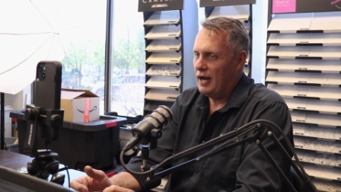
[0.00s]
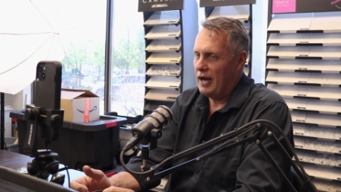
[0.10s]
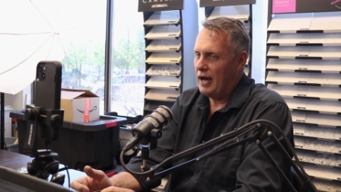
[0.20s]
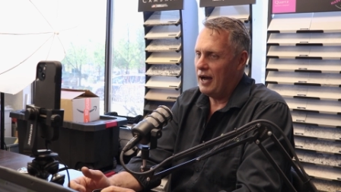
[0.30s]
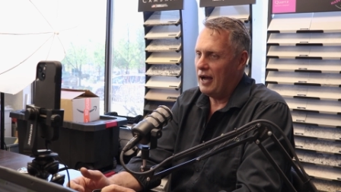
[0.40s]

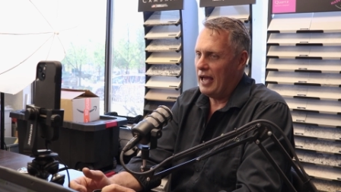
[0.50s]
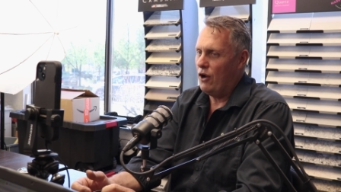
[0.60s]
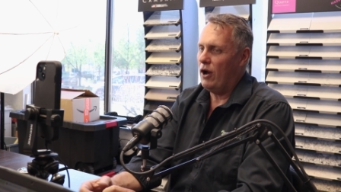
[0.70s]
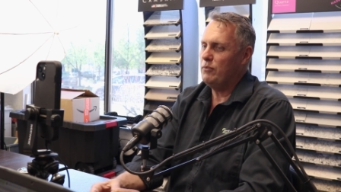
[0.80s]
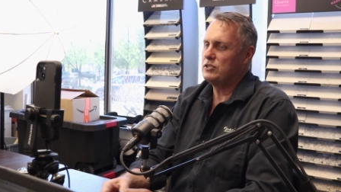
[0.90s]
Uh,
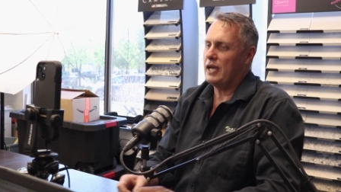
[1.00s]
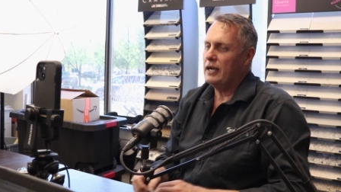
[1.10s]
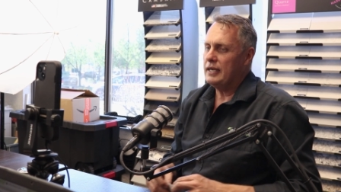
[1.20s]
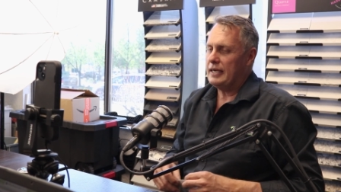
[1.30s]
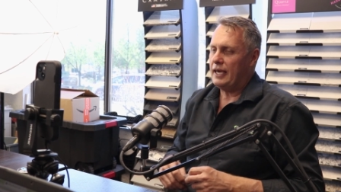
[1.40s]
and I was
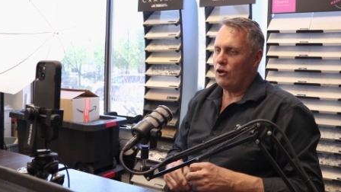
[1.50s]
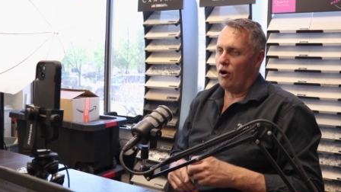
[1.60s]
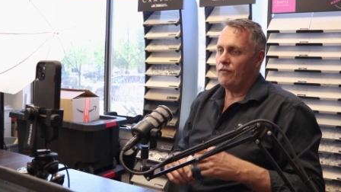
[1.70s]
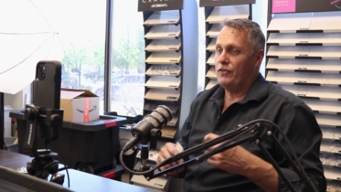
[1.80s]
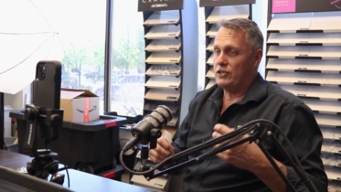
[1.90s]
going to kick
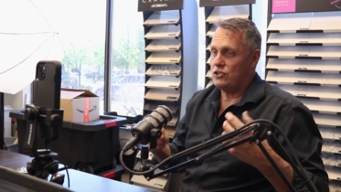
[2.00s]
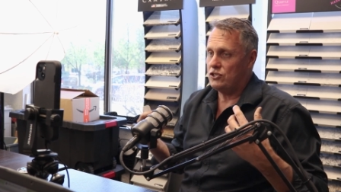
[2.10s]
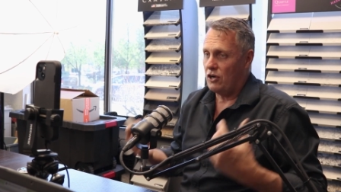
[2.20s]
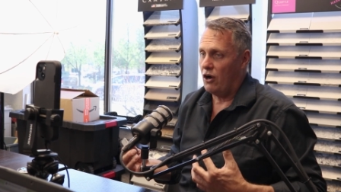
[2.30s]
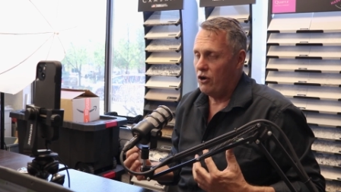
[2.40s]
off this
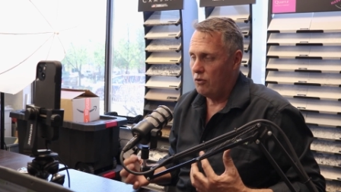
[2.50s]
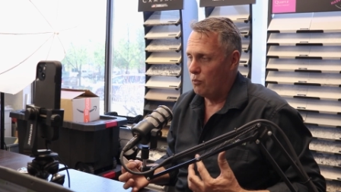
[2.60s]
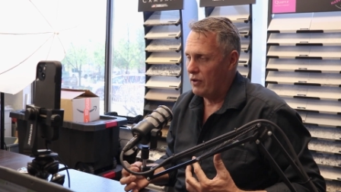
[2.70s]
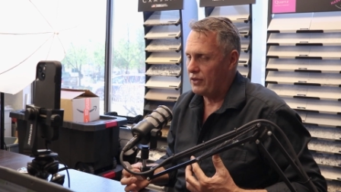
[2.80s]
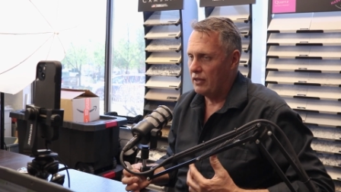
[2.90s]
show
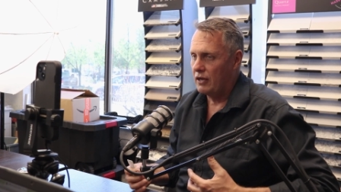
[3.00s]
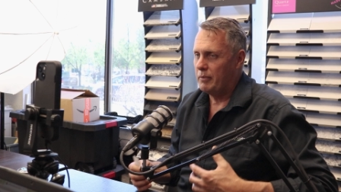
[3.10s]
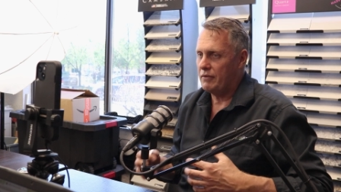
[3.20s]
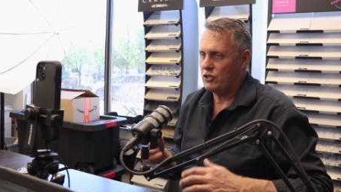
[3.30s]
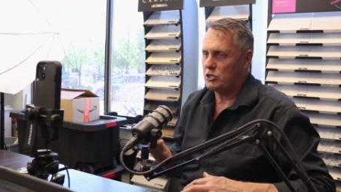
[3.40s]
with a little
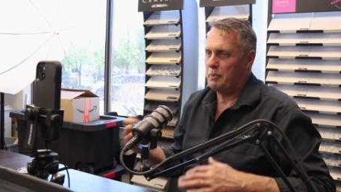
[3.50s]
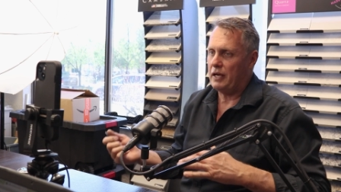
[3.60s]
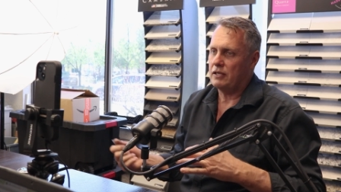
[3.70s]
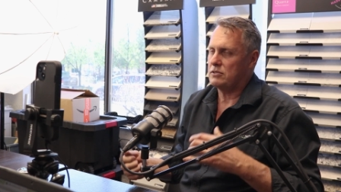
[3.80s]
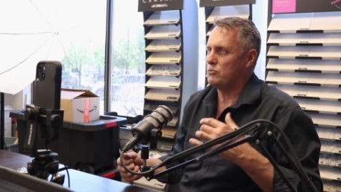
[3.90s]
bit of a
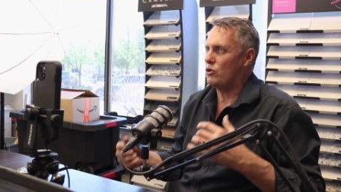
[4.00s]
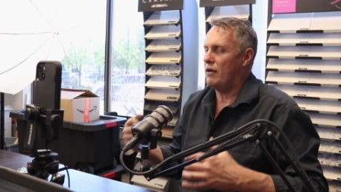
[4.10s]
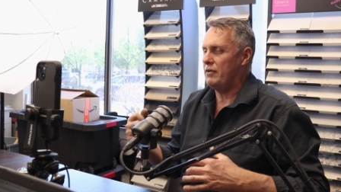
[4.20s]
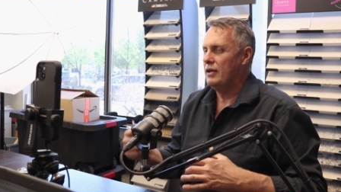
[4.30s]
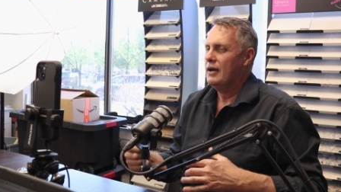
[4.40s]
spiel as I'm
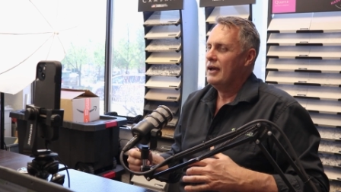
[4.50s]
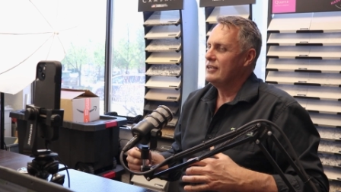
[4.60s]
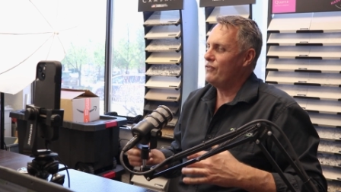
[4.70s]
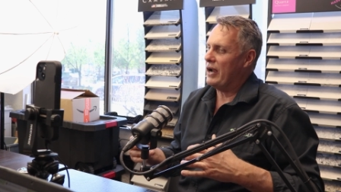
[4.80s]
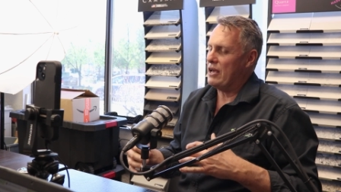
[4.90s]
driving.
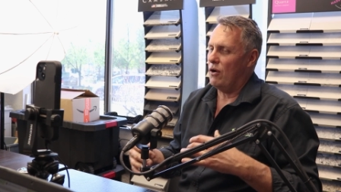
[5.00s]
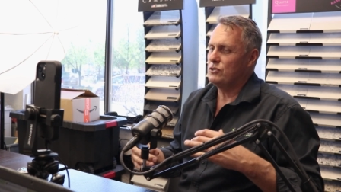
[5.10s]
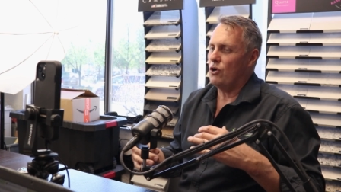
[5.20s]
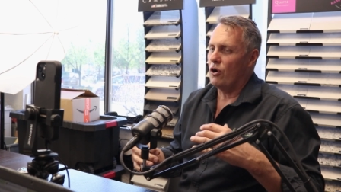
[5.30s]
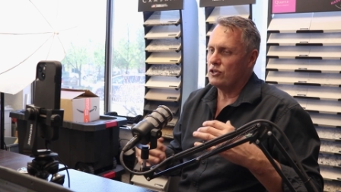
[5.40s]
It's funny, I
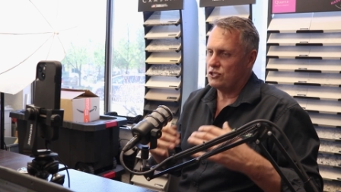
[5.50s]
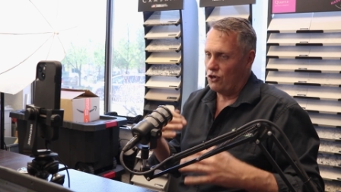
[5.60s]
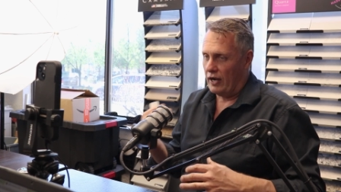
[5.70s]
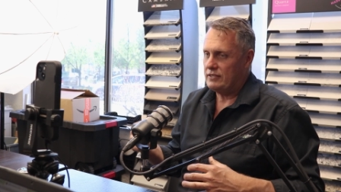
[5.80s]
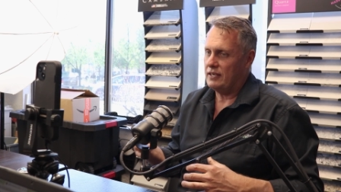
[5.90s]
was on a
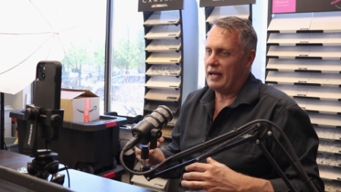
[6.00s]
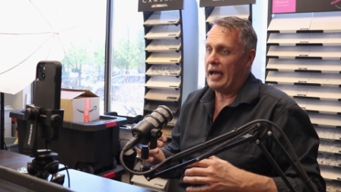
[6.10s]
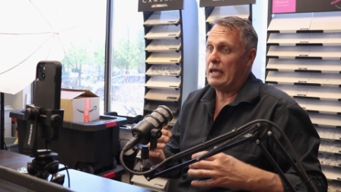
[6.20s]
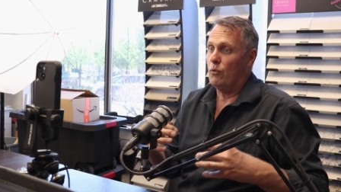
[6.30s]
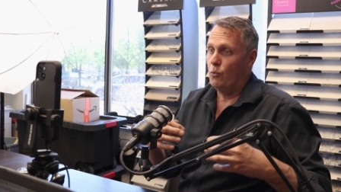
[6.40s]
site
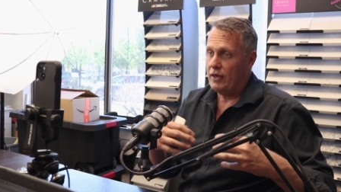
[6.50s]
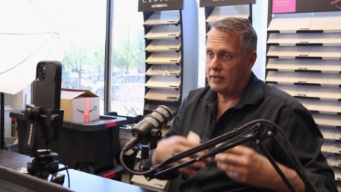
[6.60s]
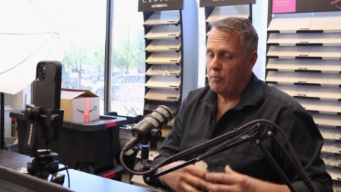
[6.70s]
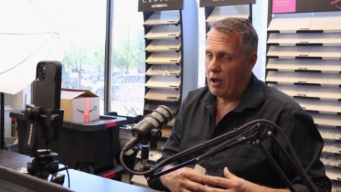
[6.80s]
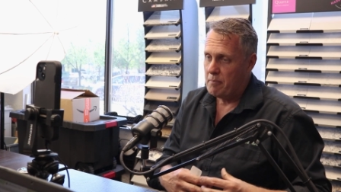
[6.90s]
today
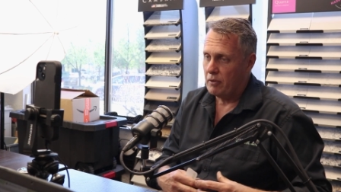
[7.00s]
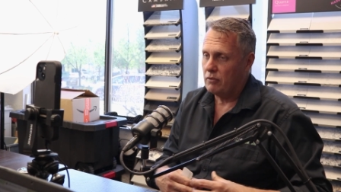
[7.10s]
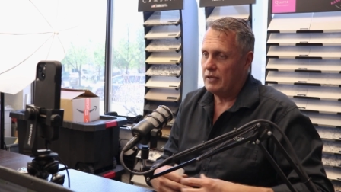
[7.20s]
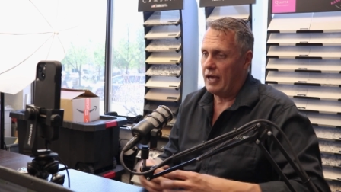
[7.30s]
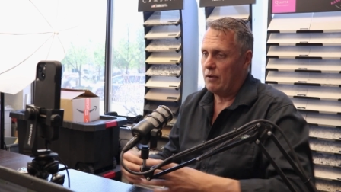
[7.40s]
with my
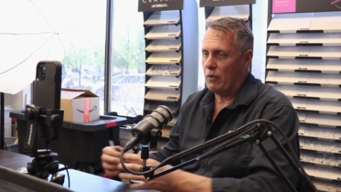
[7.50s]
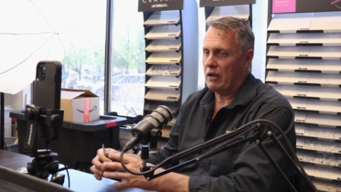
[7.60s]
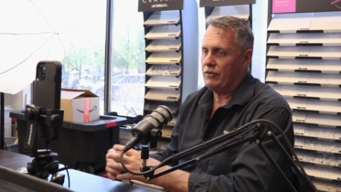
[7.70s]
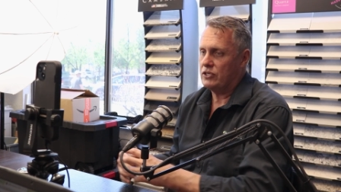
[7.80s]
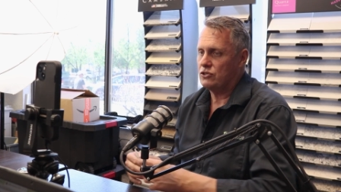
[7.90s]
builder and
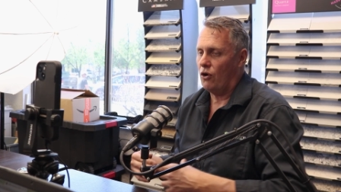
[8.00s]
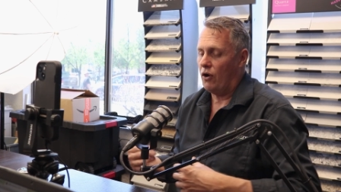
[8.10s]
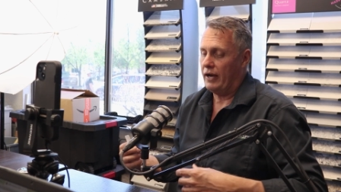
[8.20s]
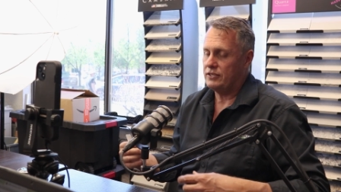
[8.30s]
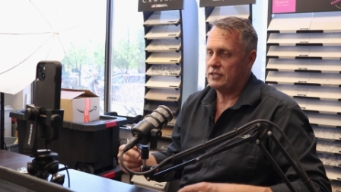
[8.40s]
one of his
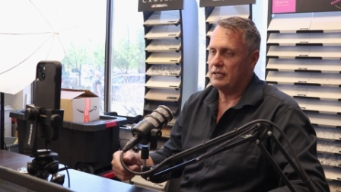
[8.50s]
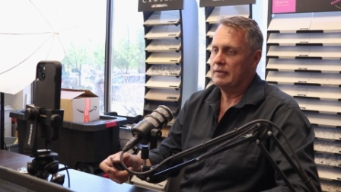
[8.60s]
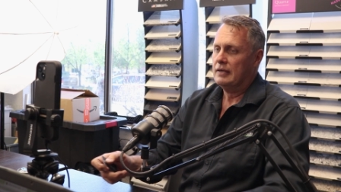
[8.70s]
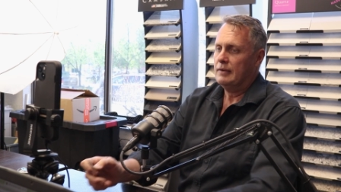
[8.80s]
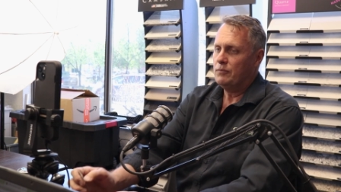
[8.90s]
guys,
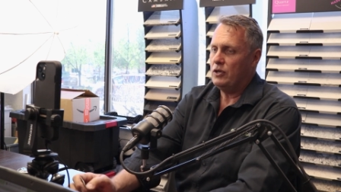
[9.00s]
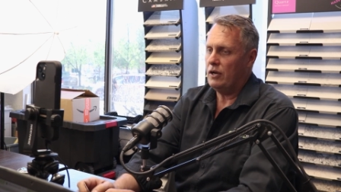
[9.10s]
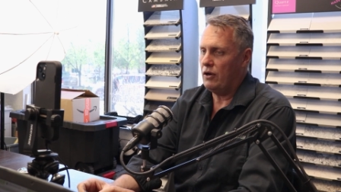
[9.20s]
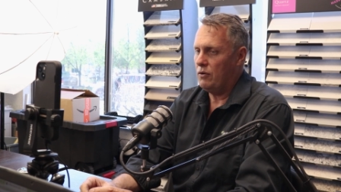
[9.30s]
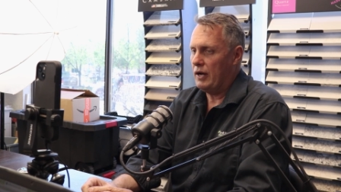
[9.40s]
and you
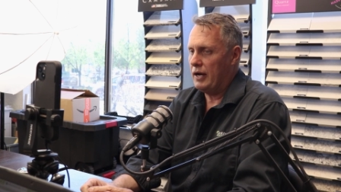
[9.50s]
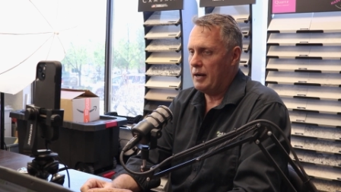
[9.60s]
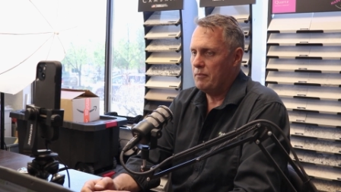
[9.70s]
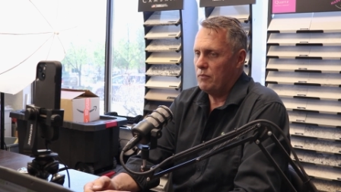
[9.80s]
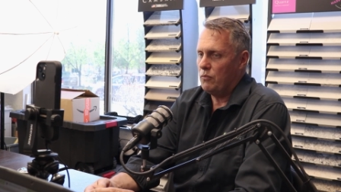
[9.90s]
know,
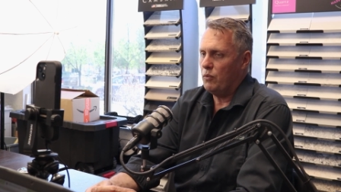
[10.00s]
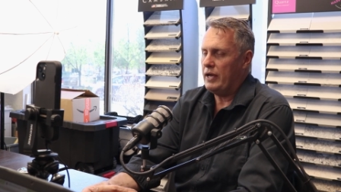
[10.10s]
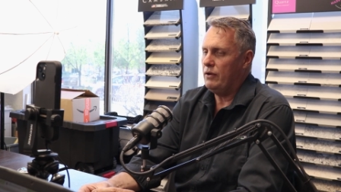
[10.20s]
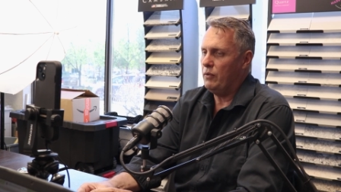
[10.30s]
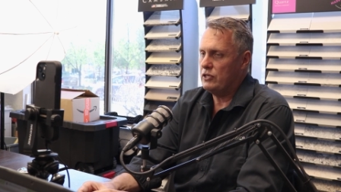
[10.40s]
um,
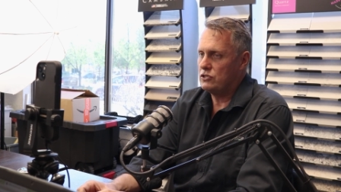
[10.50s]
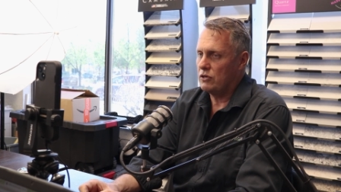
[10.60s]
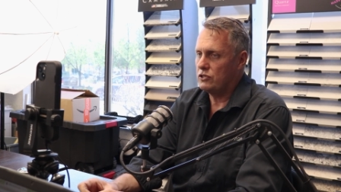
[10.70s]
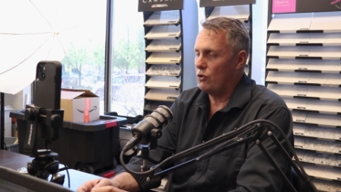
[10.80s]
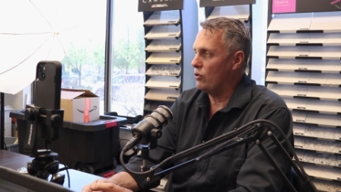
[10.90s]
we we
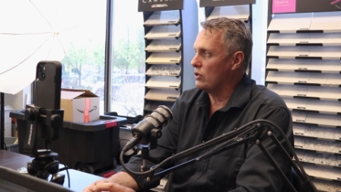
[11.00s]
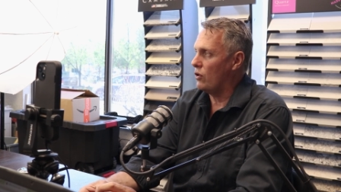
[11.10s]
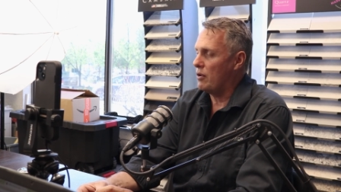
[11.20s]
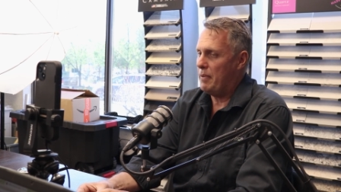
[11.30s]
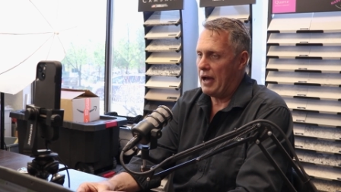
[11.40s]
sort of talk a
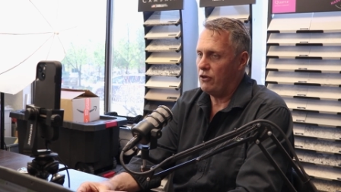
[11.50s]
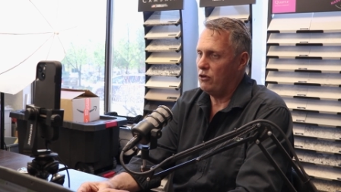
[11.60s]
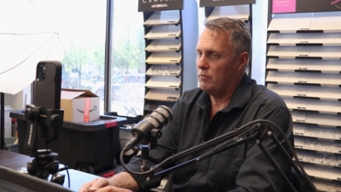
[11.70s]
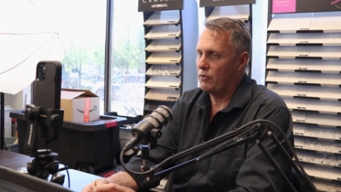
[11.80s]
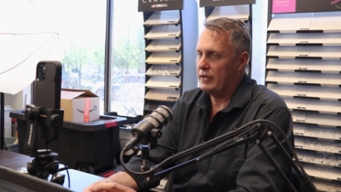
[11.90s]
lot about
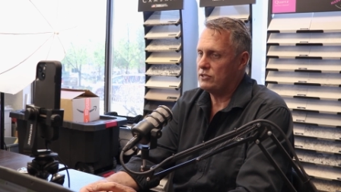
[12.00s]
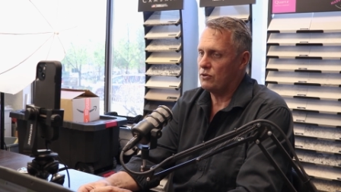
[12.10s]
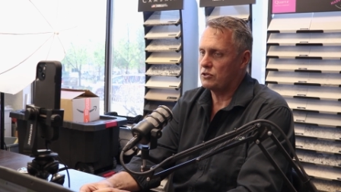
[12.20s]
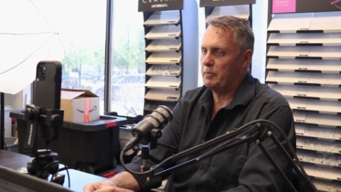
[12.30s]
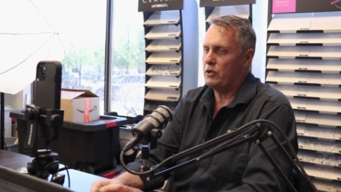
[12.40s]
human
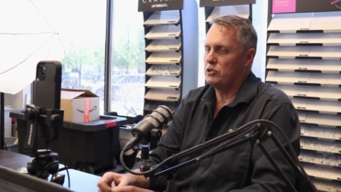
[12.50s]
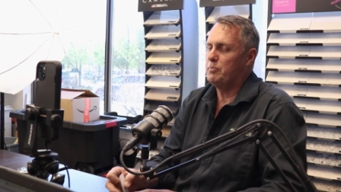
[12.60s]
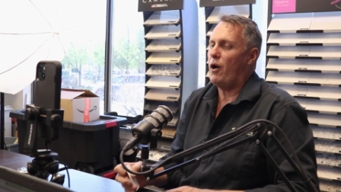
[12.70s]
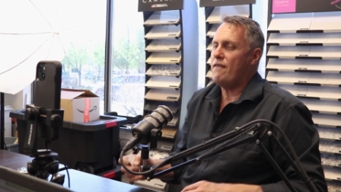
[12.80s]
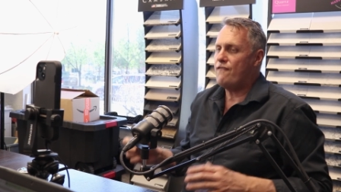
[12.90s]
resource because
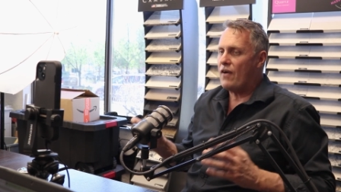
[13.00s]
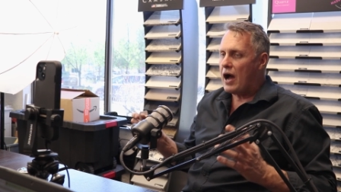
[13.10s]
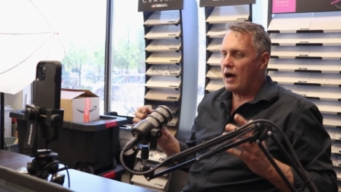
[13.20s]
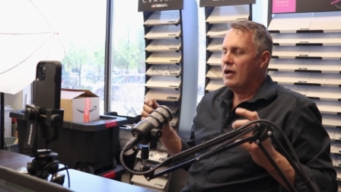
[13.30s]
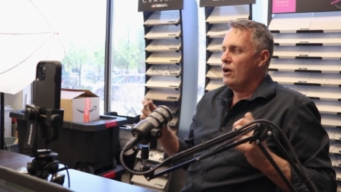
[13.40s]
by
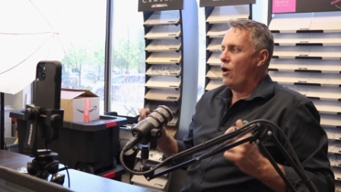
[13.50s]
far